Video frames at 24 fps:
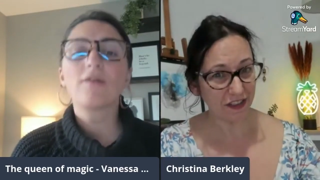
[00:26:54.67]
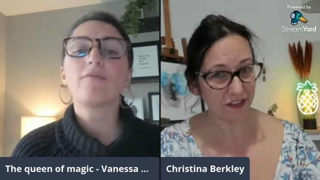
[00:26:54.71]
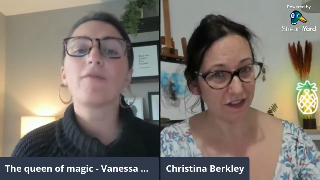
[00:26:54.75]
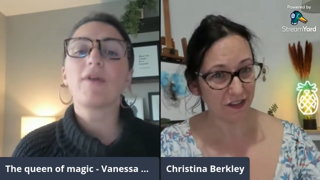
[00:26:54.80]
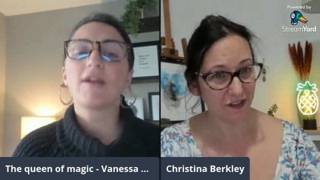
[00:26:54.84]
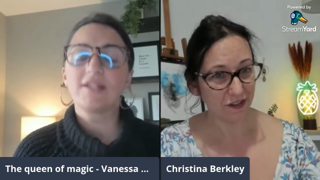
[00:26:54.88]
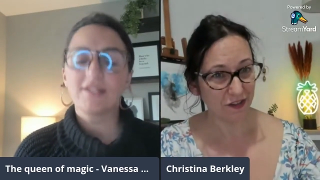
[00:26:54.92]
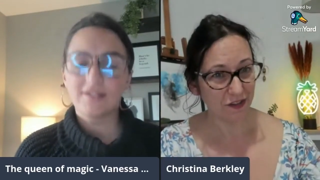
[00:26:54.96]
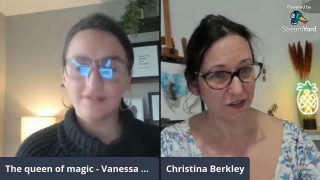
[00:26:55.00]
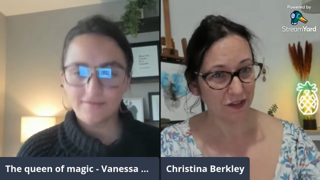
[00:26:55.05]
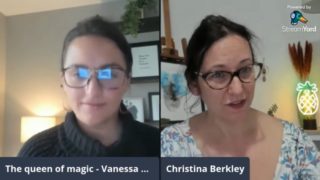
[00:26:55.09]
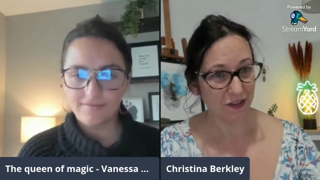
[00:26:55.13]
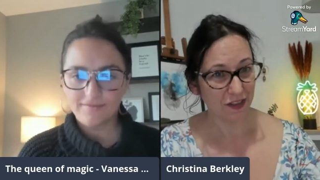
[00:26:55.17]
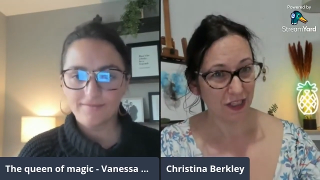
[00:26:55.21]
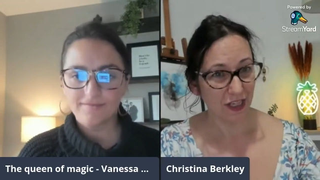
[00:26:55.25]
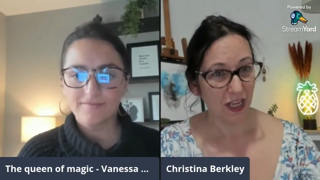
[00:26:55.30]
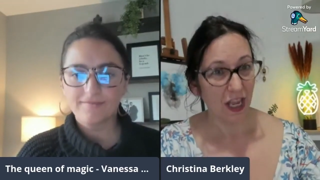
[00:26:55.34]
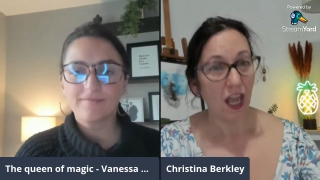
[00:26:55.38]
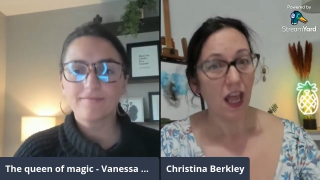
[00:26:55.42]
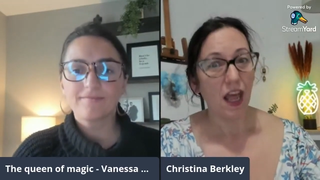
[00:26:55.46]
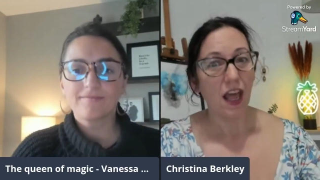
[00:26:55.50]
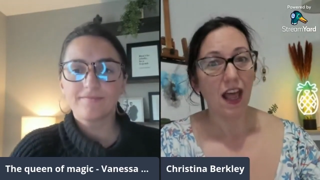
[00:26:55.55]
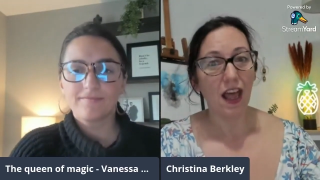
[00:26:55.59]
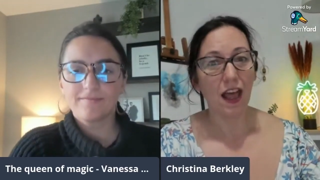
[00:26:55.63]
Speaker 1: Right
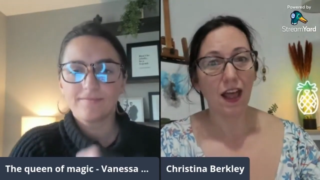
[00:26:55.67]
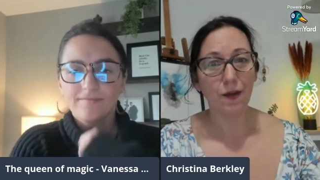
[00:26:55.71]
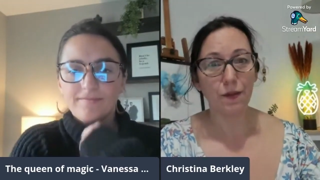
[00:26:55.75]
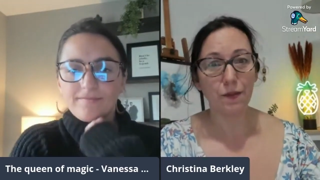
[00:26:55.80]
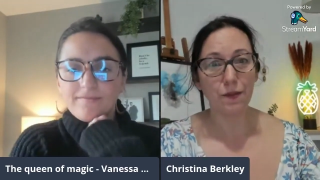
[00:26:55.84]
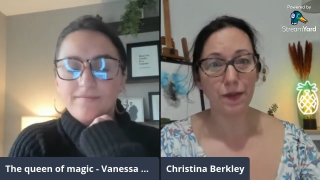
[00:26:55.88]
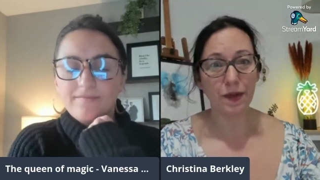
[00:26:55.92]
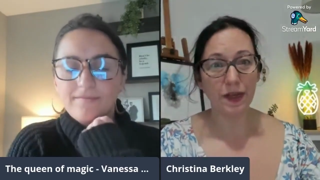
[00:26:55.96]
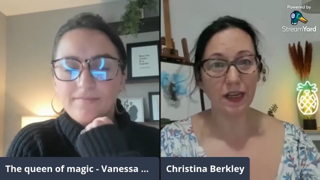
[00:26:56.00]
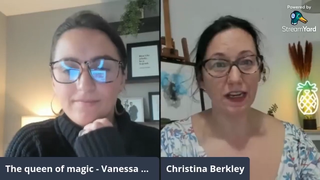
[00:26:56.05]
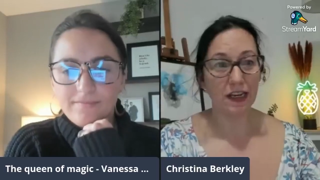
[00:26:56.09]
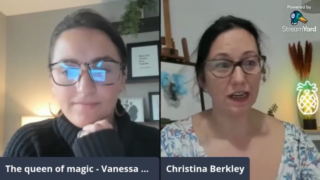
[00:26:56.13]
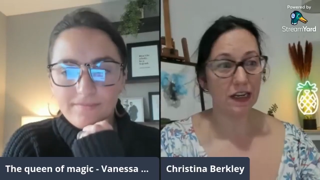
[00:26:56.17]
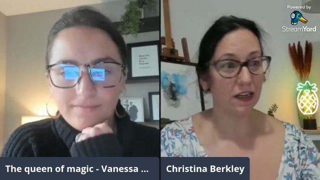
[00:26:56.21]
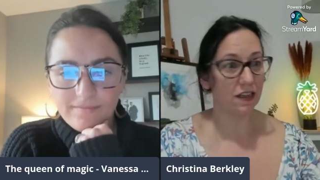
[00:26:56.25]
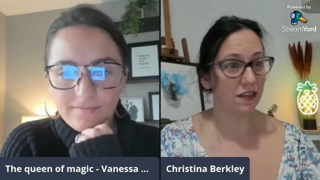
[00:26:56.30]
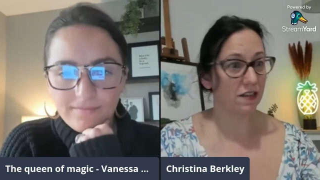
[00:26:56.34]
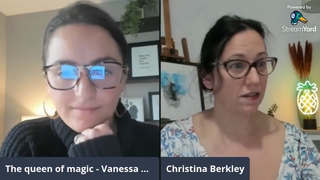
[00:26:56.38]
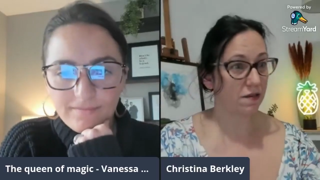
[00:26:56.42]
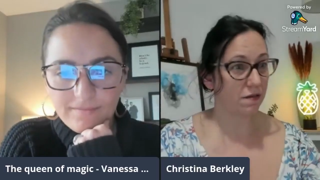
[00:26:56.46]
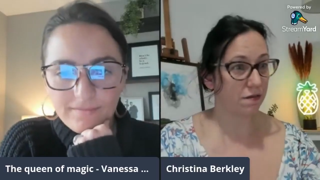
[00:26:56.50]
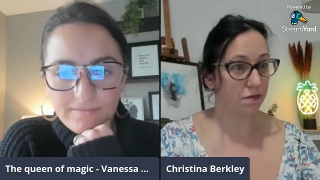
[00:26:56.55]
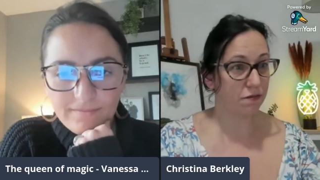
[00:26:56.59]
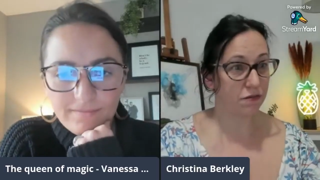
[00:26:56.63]
and be
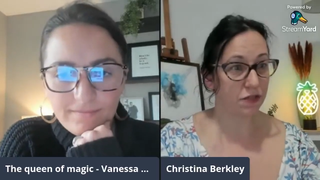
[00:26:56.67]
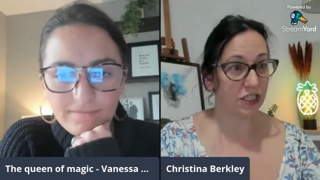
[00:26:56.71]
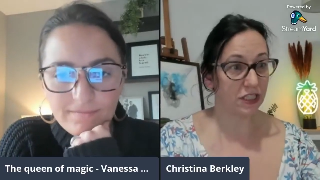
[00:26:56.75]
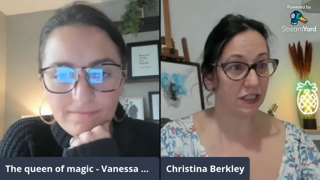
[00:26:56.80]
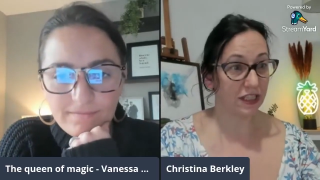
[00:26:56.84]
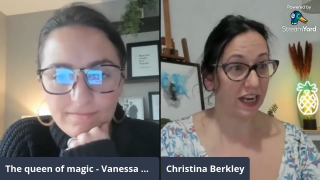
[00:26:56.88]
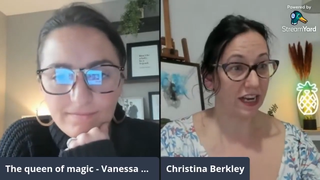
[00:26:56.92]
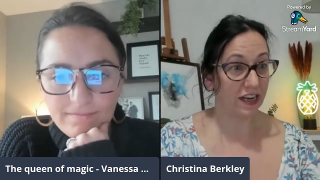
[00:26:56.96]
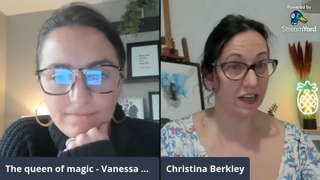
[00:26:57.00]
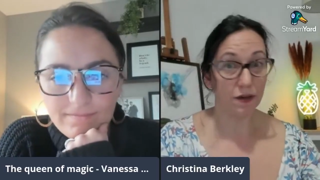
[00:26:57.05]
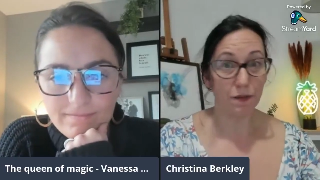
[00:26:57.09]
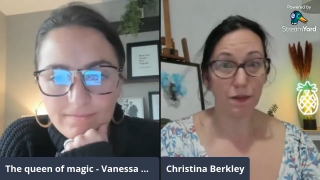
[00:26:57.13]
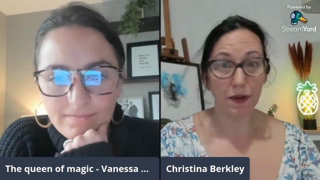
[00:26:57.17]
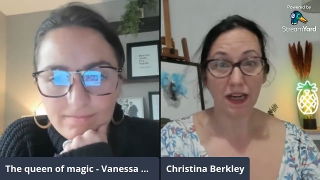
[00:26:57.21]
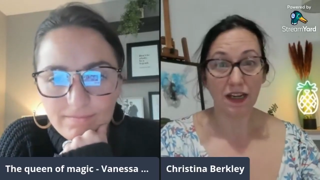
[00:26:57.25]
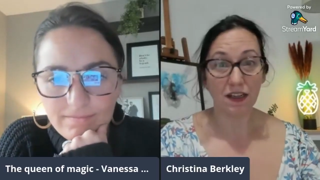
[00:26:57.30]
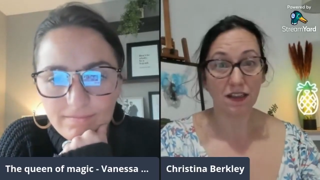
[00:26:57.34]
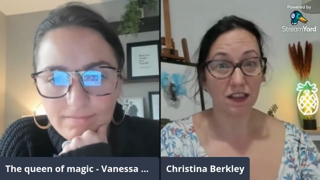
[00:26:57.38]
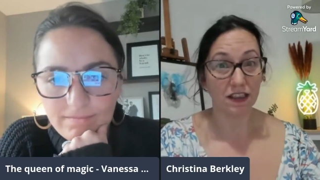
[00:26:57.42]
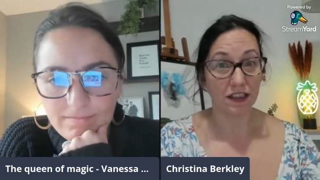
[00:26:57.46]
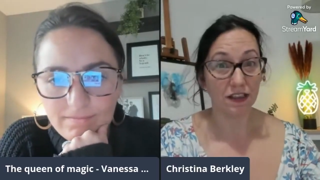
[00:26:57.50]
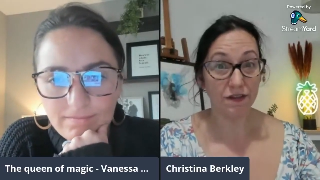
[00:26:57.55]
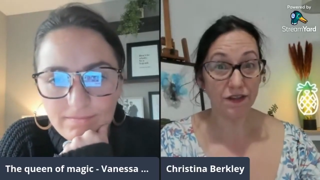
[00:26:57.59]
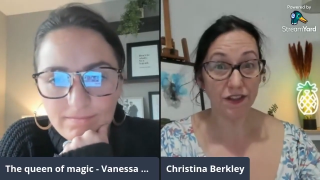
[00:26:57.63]
delighted by
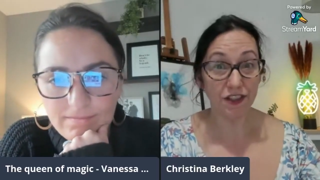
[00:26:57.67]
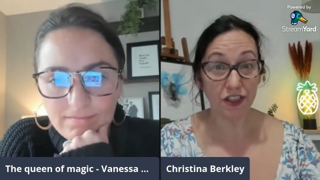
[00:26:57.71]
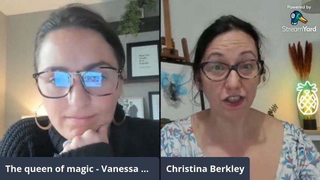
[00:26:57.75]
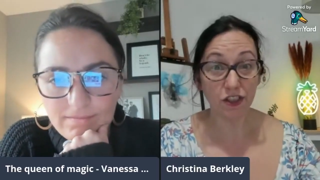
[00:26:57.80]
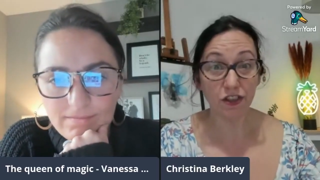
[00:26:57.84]
cliffs.